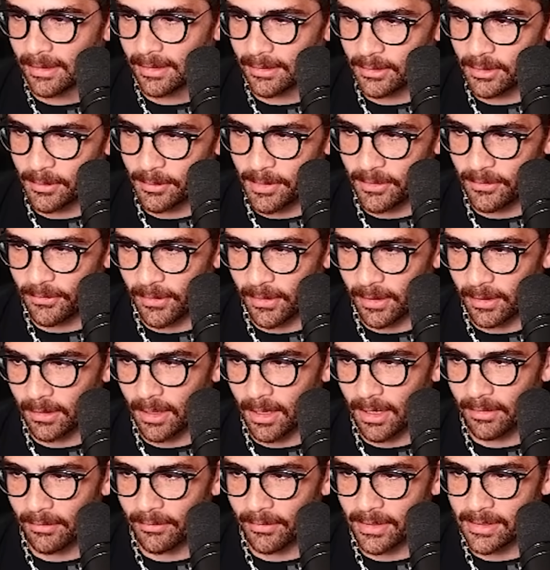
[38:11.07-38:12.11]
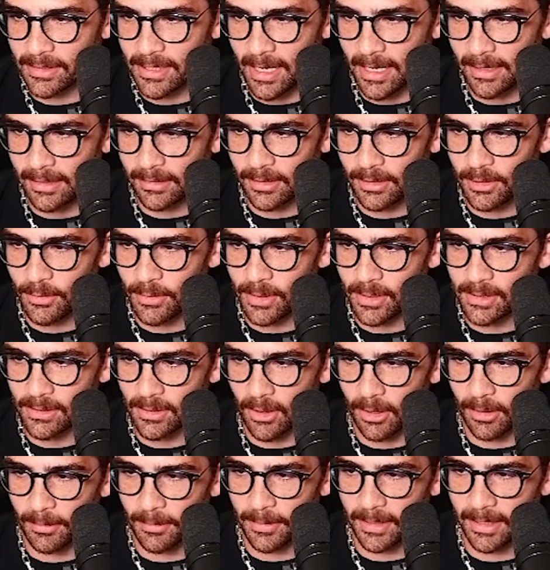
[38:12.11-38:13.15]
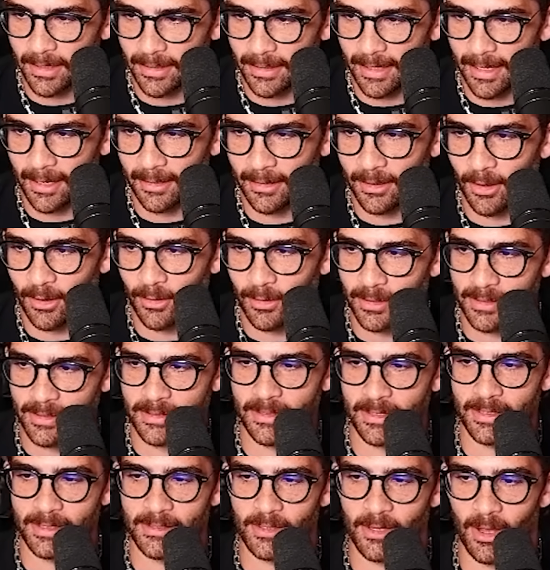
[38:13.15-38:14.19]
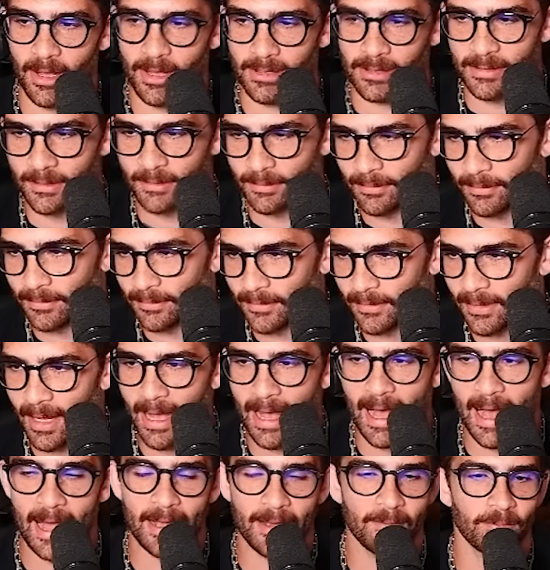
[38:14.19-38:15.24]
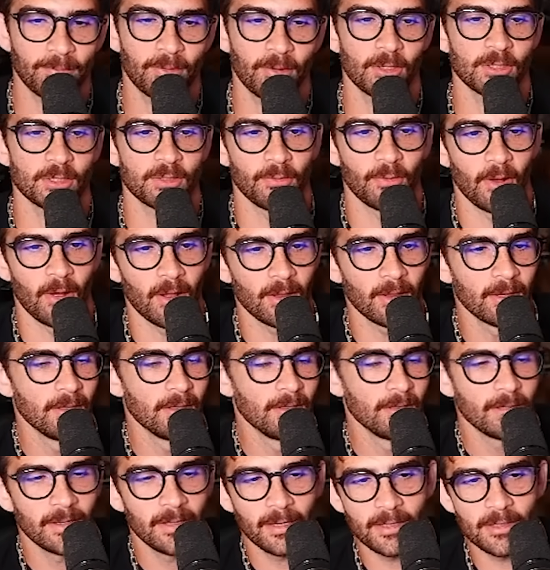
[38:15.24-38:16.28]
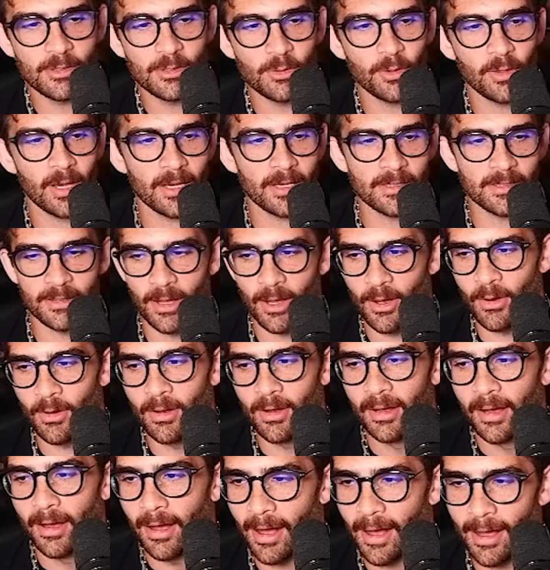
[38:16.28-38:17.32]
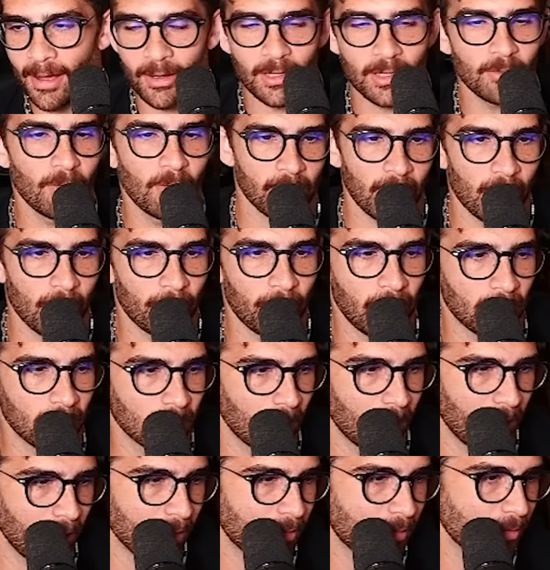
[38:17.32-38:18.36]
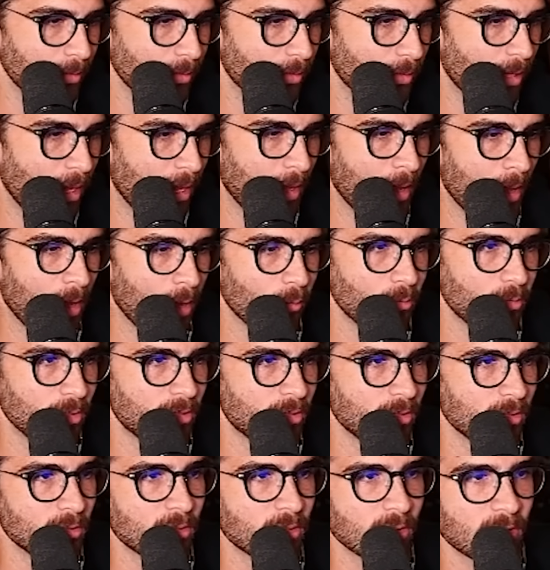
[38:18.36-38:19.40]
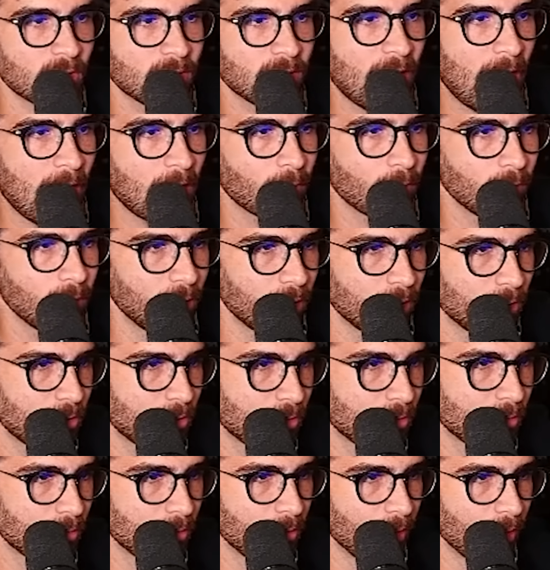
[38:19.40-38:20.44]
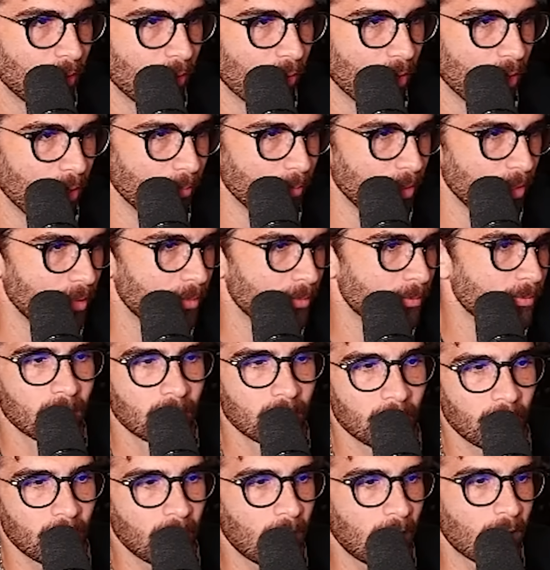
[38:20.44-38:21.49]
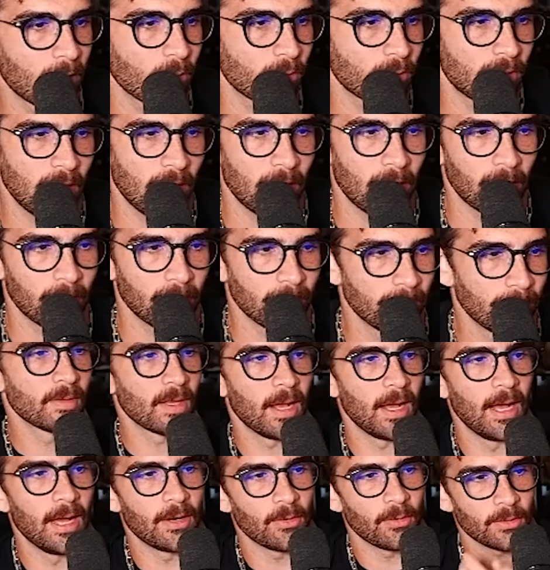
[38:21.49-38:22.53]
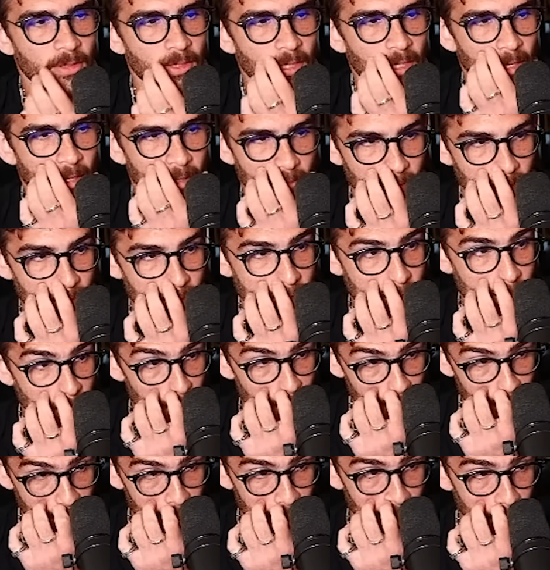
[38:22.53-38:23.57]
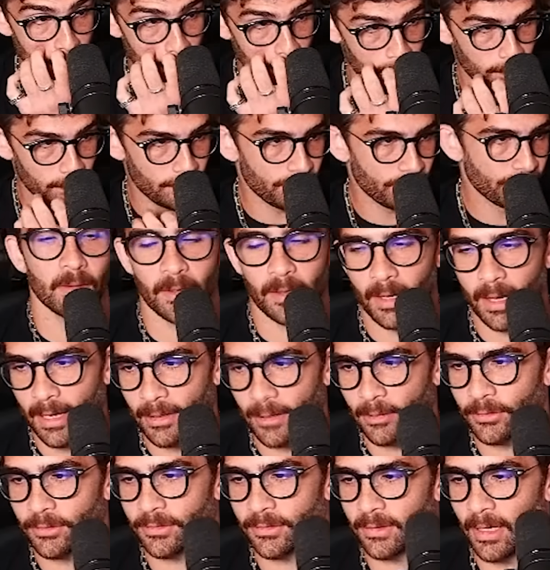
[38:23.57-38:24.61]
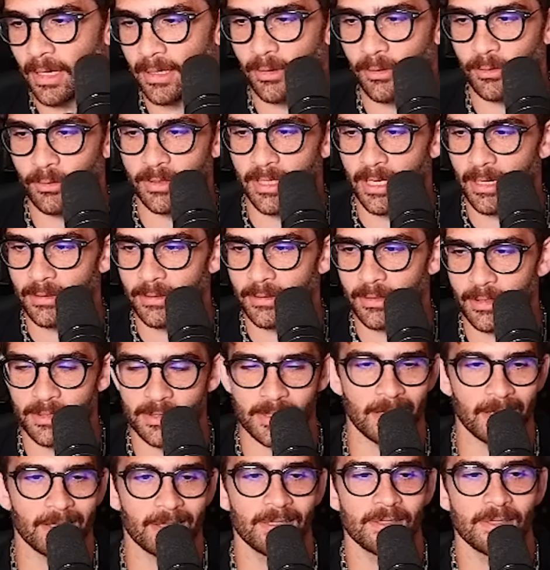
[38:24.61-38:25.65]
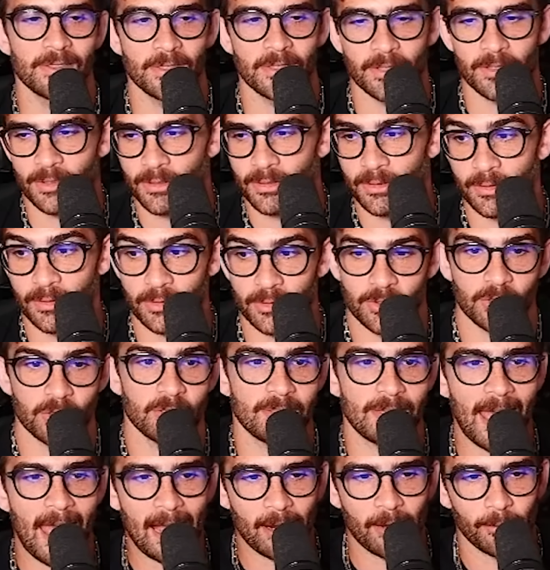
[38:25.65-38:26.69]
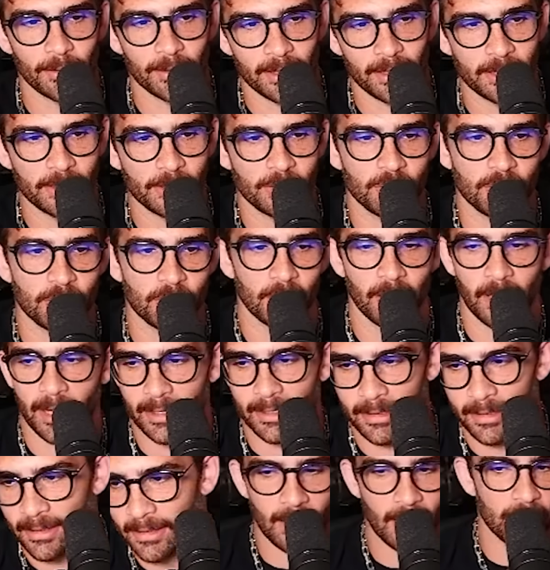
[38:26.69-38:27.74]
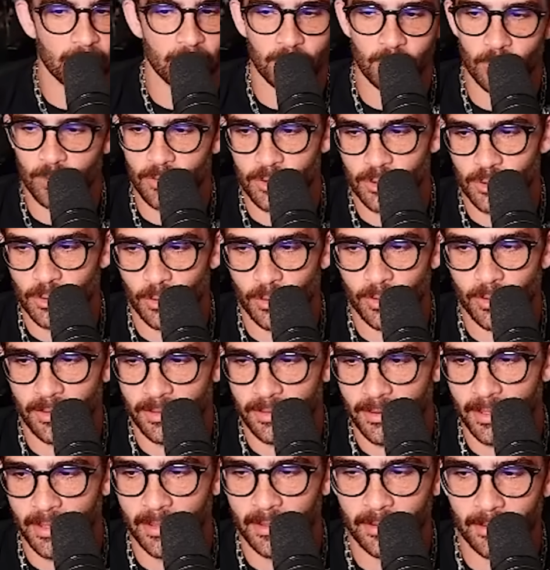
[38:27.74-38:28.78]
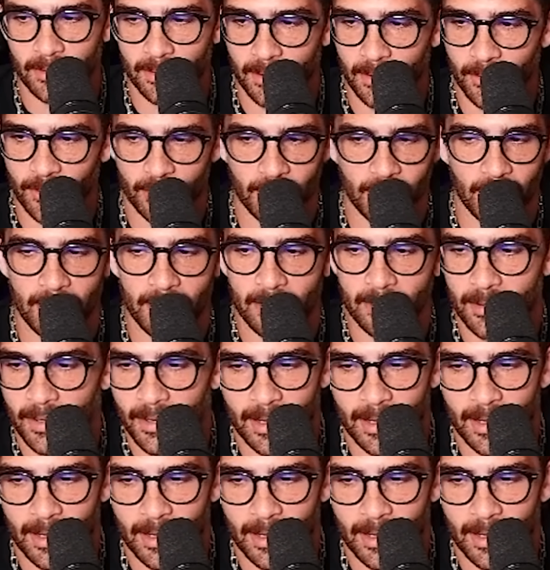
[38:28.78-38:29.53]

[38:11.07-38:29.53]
To be fair, a lot of vets hate the US Army. Yeah, no, it's it's awesome. I, I first of all, as you guys know, I don't give a f- about like how this is sacrilege. You know what I mean? Like I don't care. I don't care that it's like um I don't I don't care that it's like considered sacrilege to like uh, do this sort of thing, okay?